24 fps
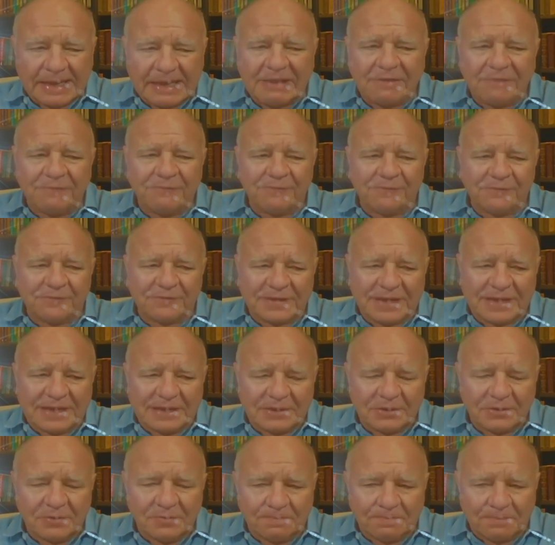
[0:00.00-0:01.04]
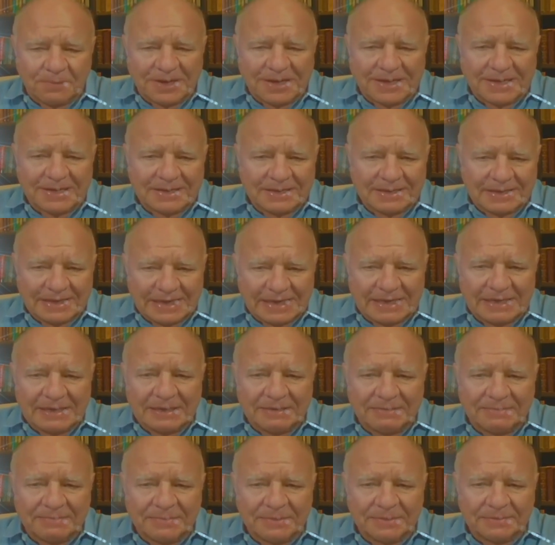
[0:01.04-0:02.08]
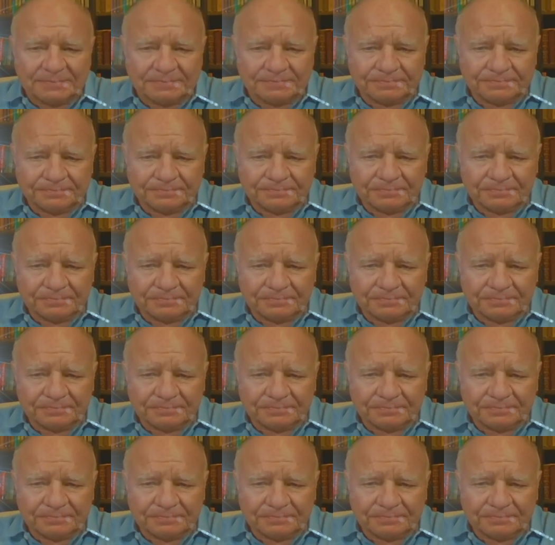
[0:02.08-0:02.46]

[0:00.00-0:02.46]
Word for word: if they don't play the game,